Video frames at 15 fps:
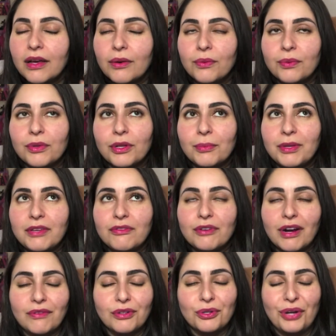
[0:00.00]
will be
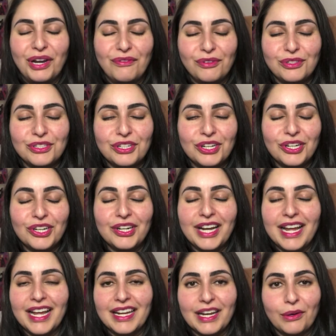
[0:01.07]
forever grateful to her,
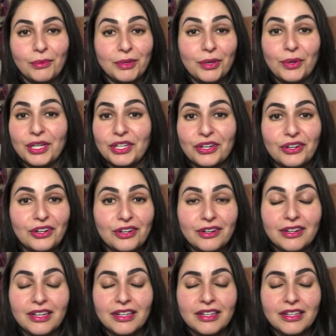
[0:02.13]
and I will be going to her